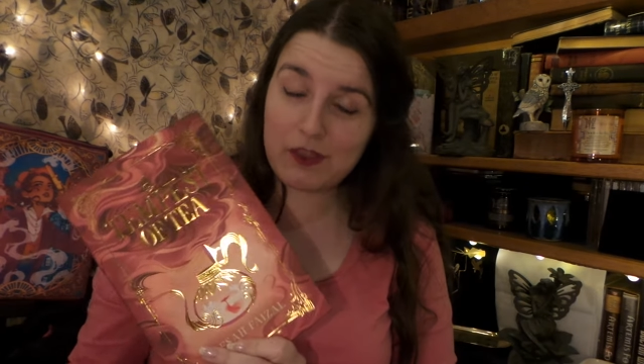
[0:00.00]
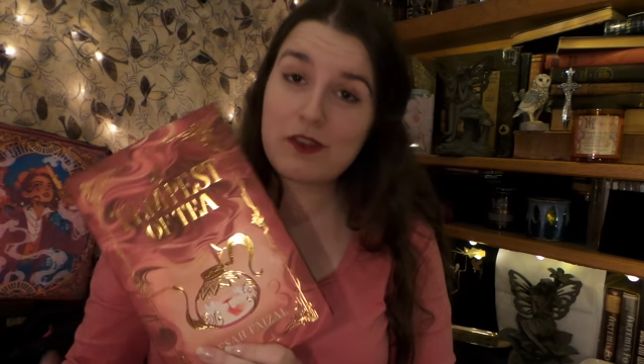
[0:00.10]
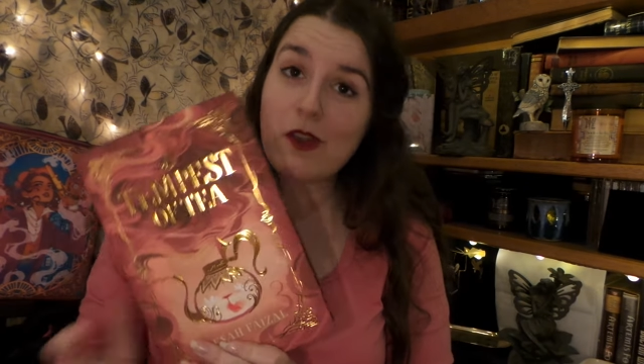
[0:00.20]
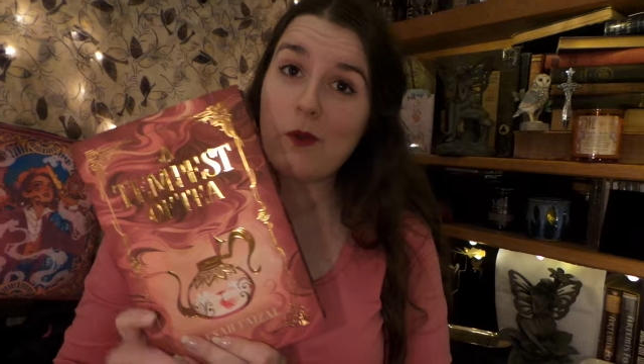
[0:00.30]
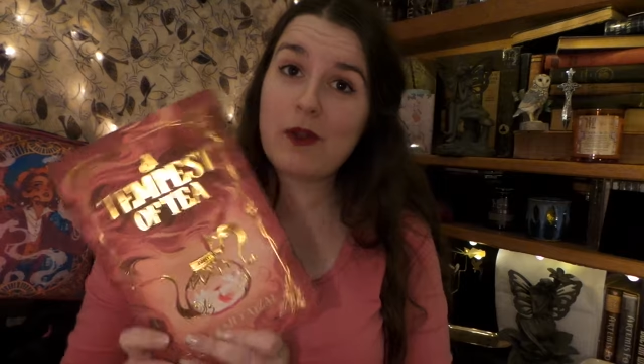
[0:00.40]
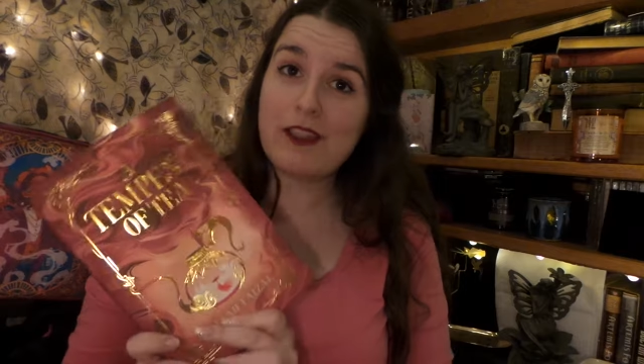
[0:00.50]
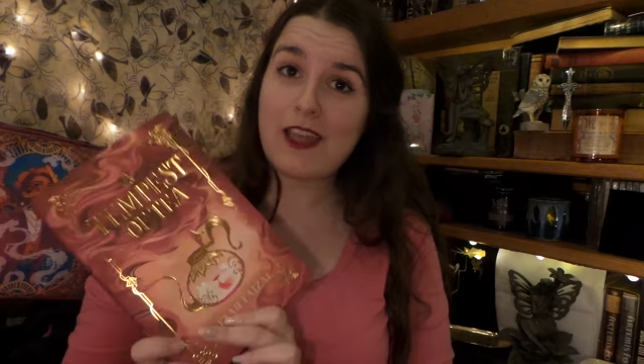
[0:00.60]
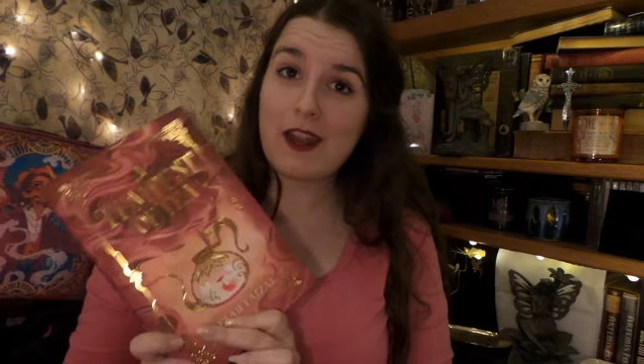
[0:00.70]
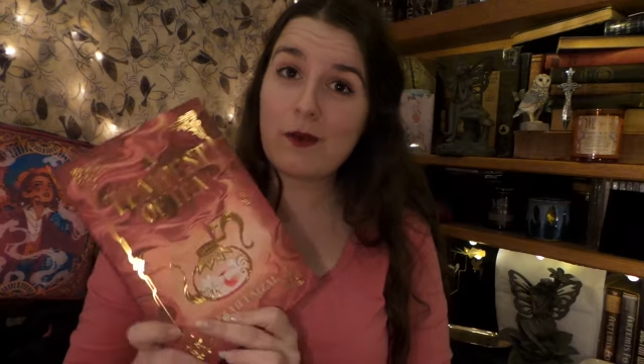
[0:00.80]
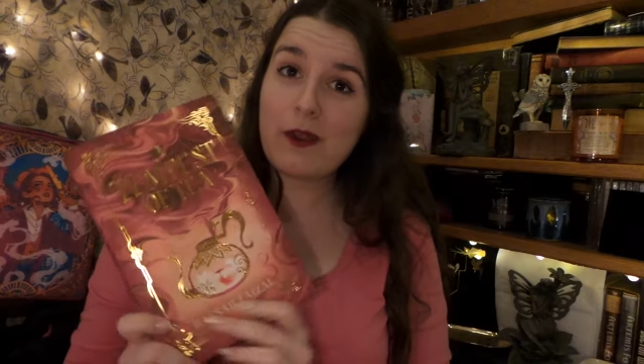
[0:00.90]
So when
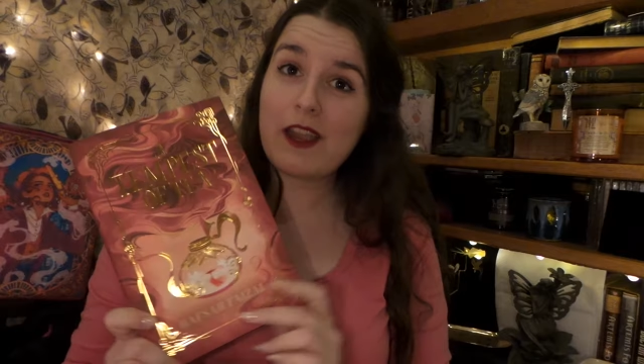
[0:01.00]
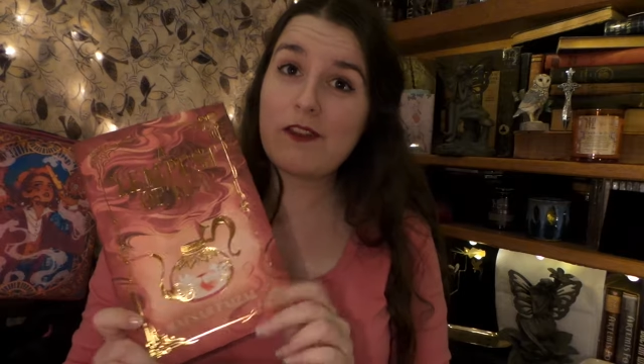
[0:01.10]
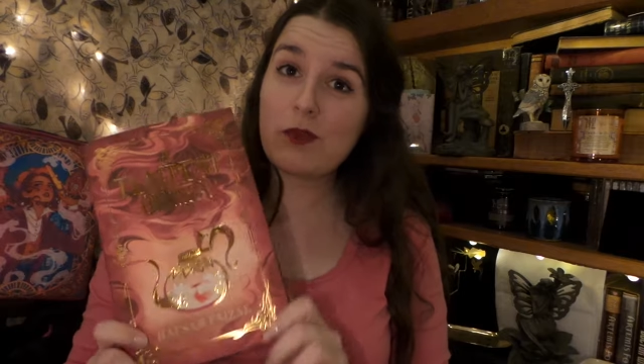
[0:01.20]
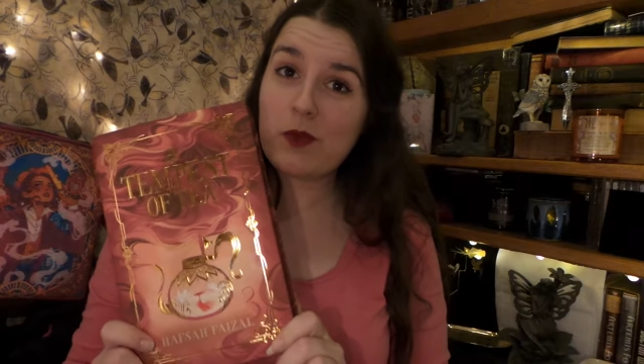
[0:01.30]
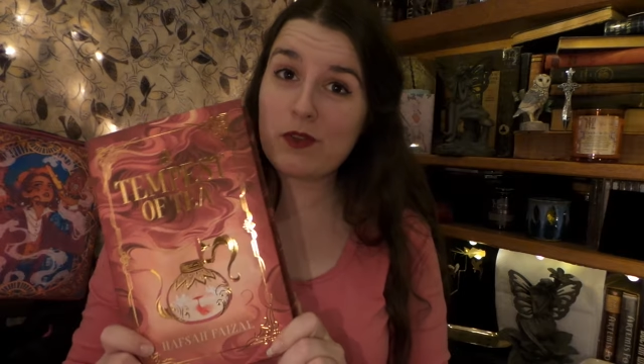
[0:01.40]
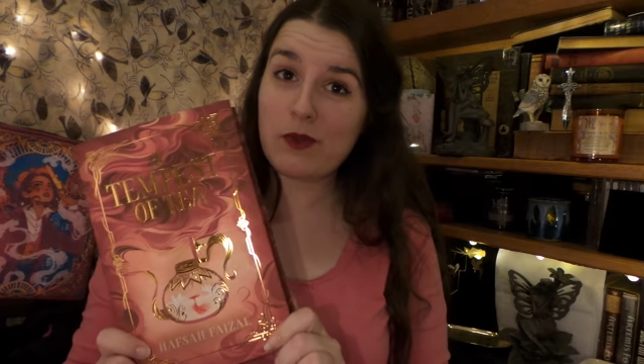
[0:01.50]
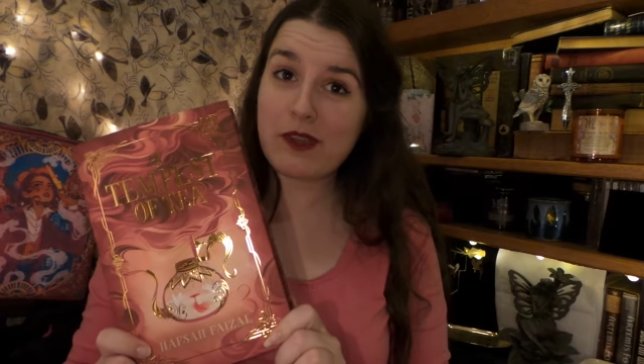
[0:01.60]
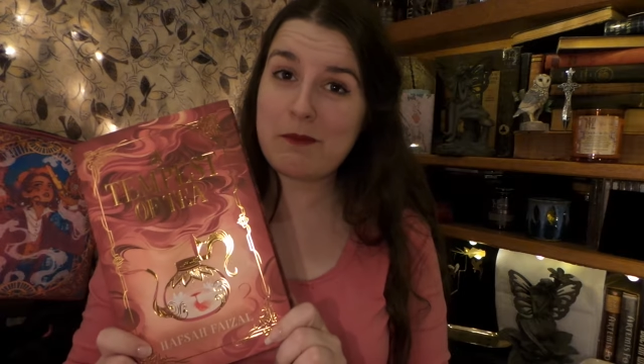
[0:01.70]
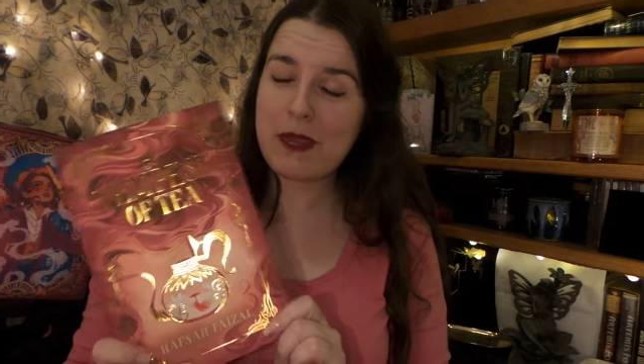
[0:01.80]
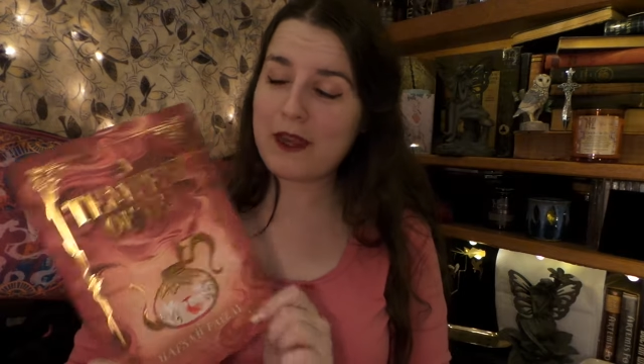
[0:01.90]
that arrives, we'll do a
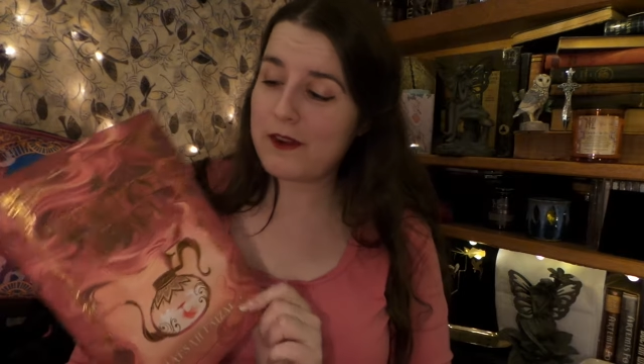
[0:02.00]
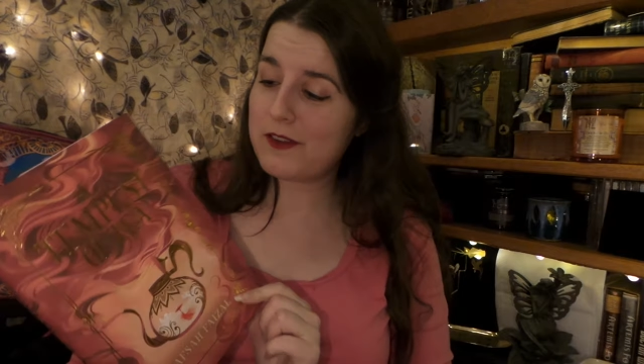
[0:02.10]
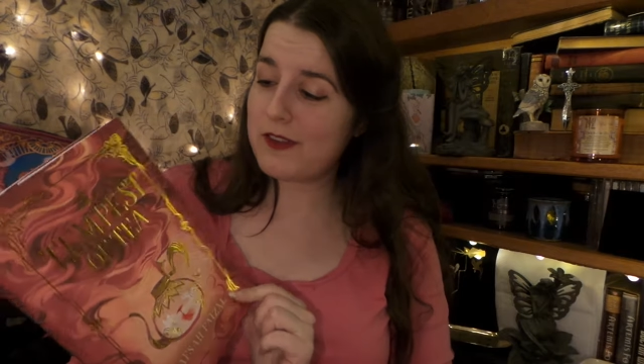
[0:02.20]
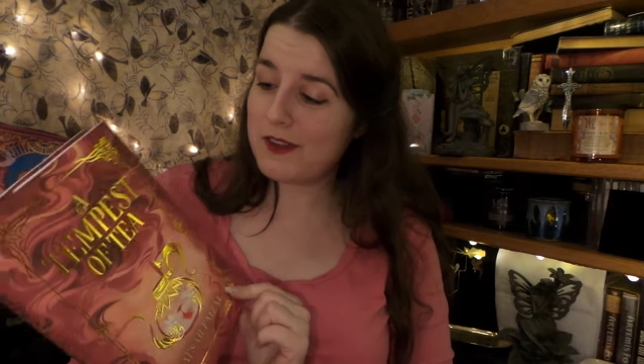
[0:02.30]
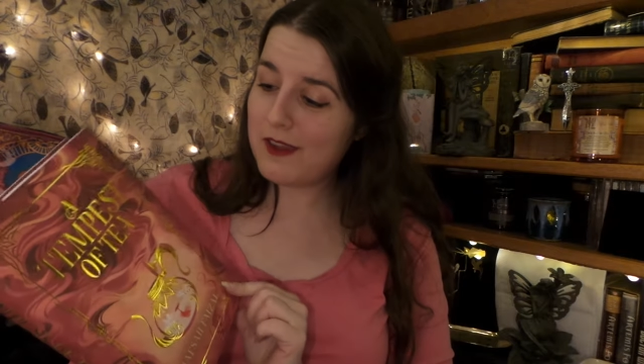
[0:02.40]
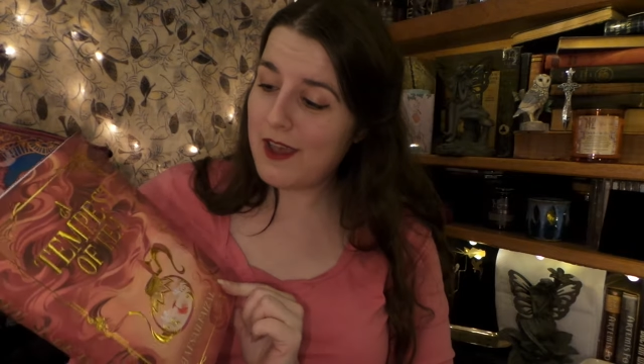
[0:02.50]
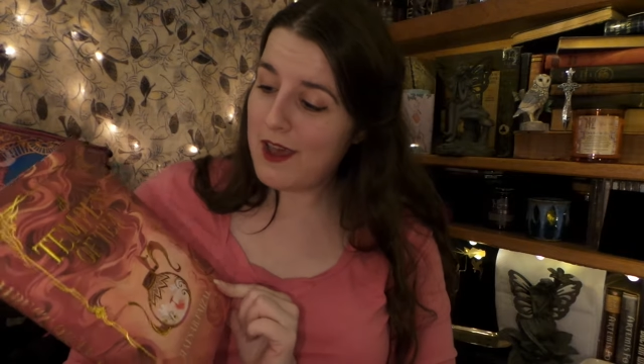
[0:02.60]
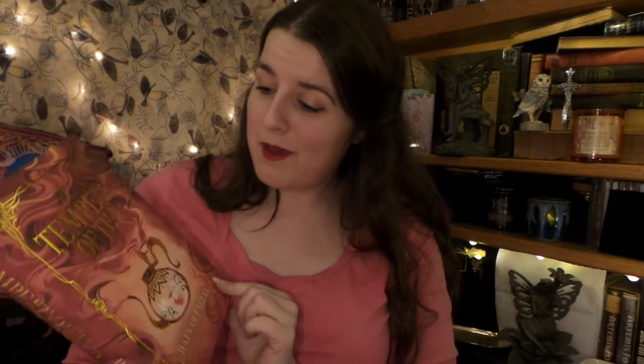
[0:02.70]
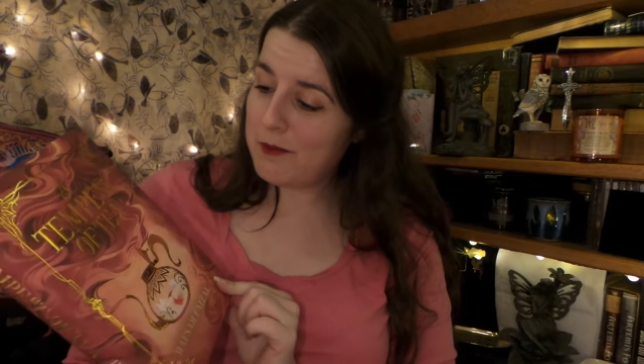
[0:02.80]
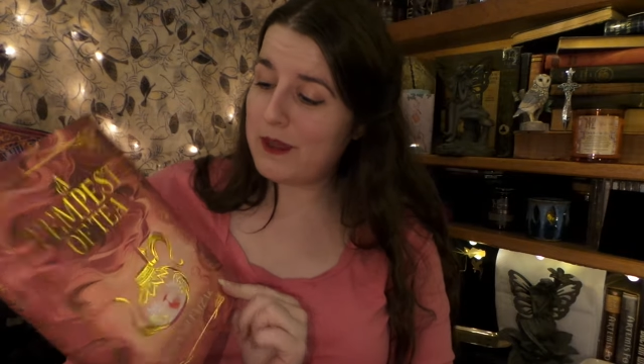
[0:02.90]
comparison.
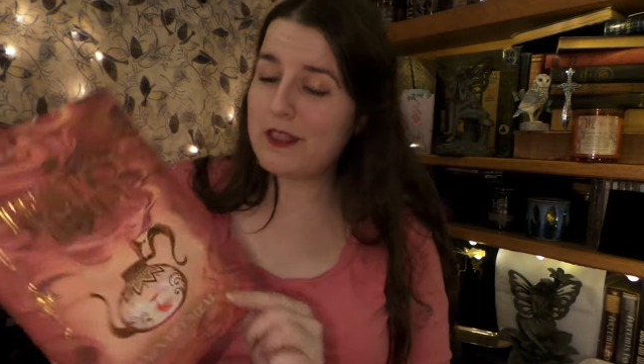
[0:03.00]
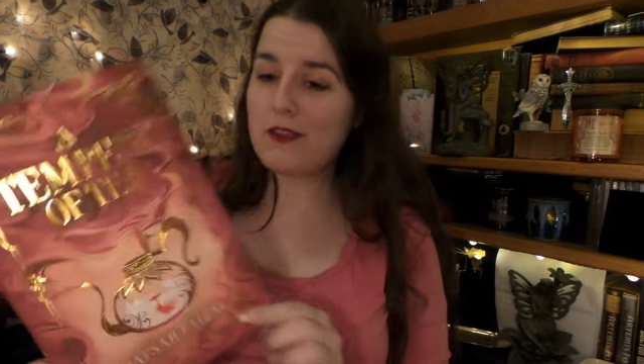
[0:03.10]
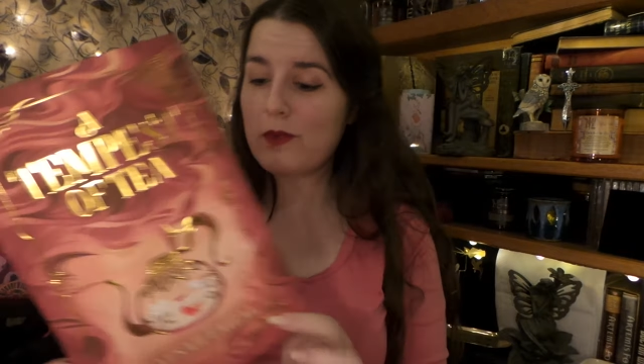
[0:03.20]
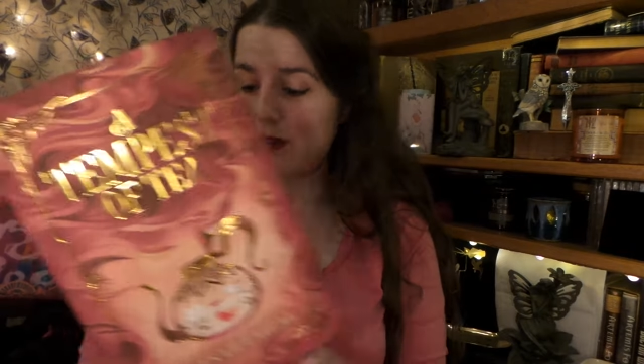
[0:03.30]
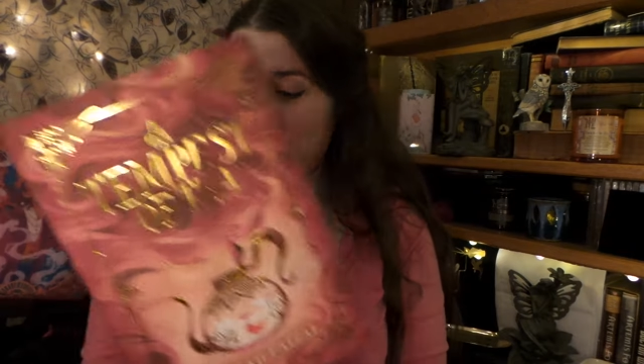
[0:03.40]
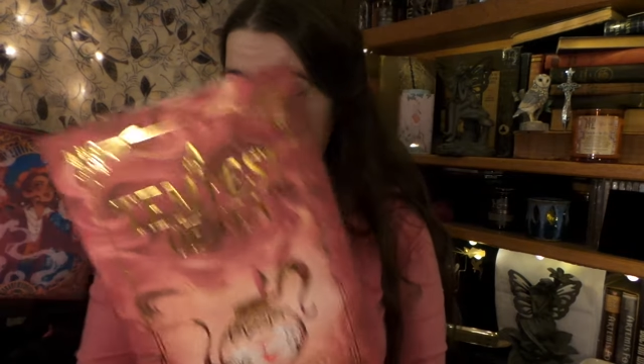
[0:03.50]
But this one